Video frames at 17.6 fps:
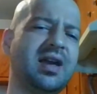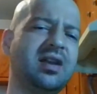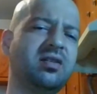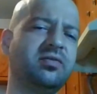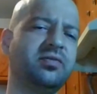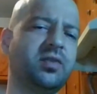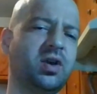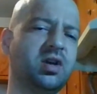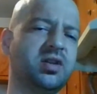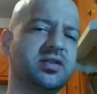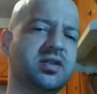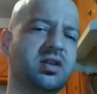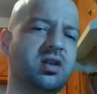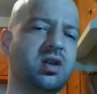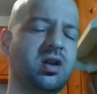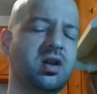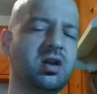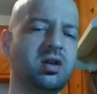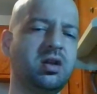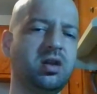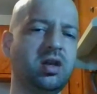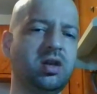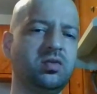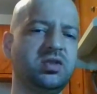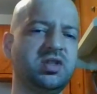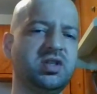Not at first.
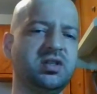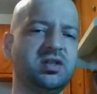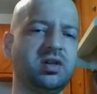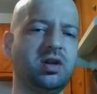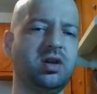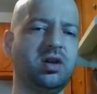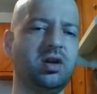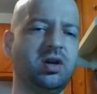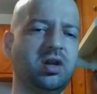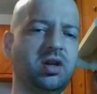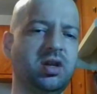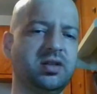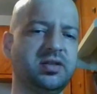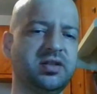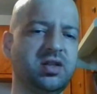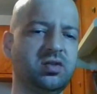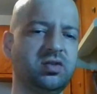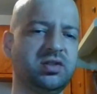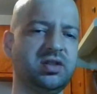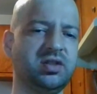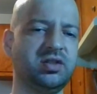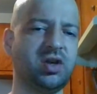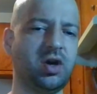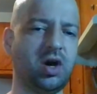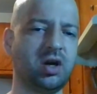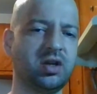It was just an excuse
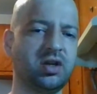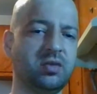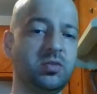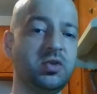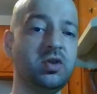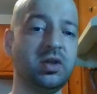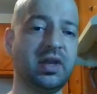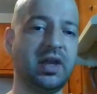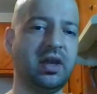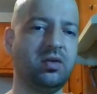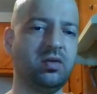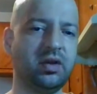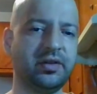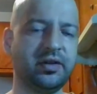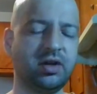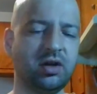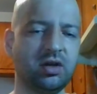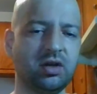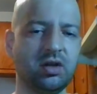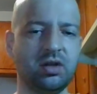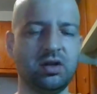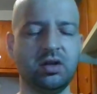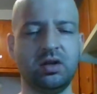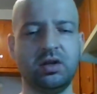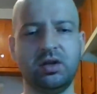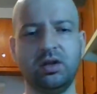to communicate with her.
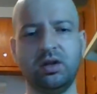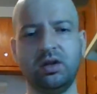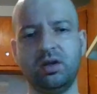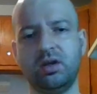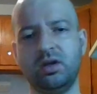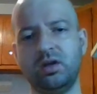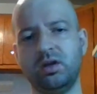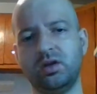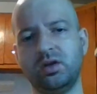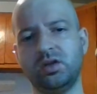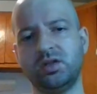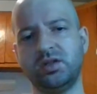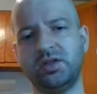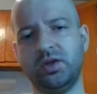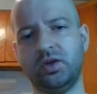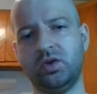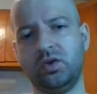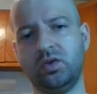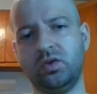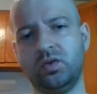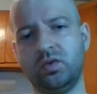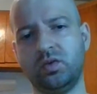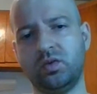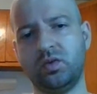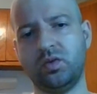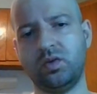
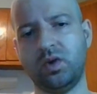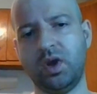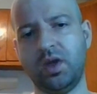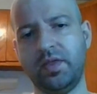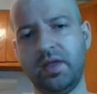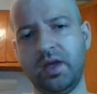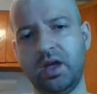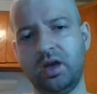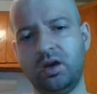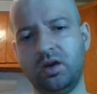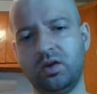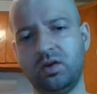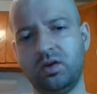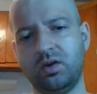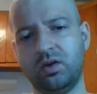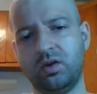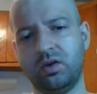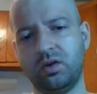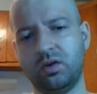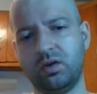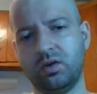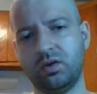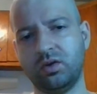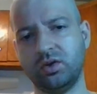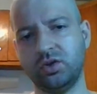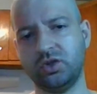So, and then
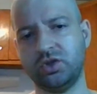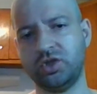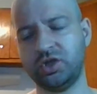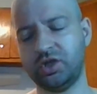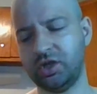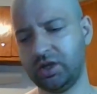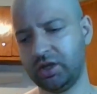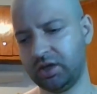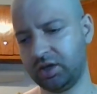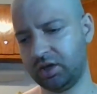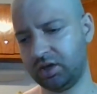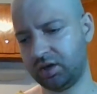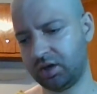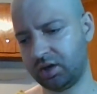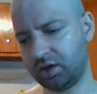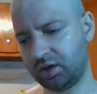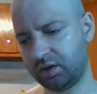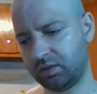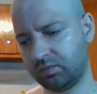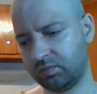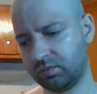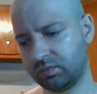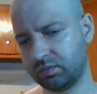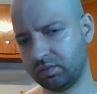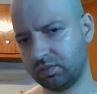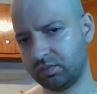she
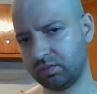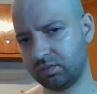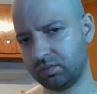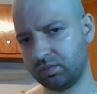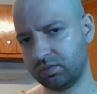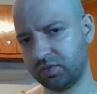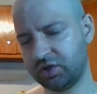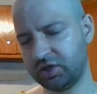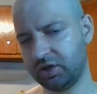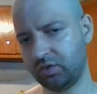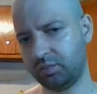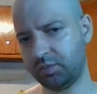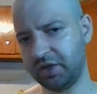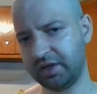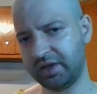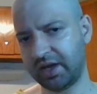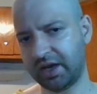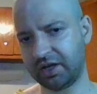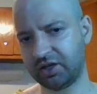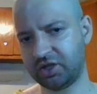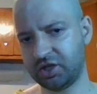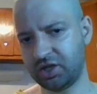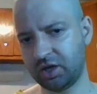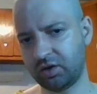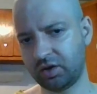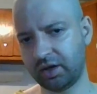she would be
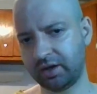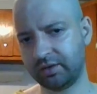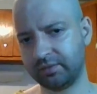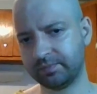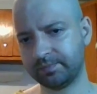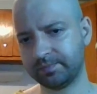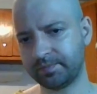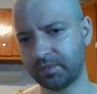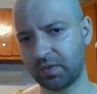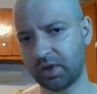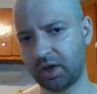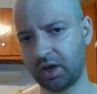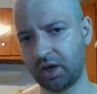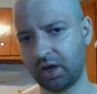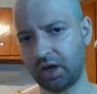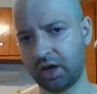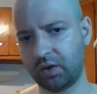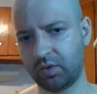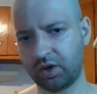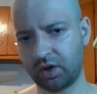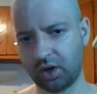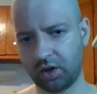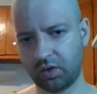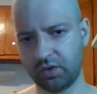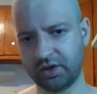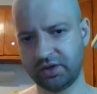cashiering, and I would
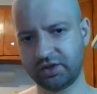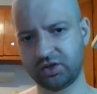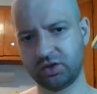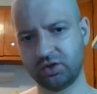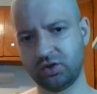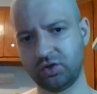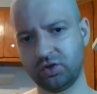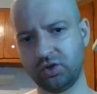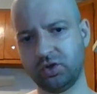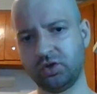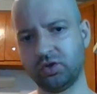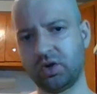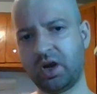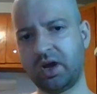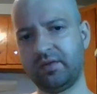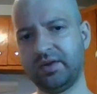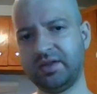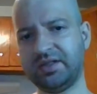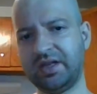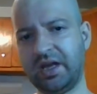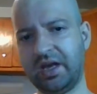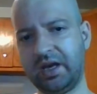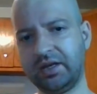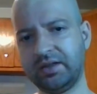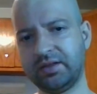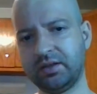always
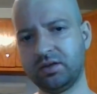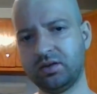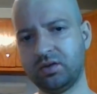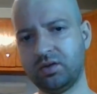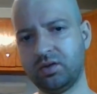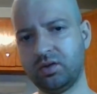gravitate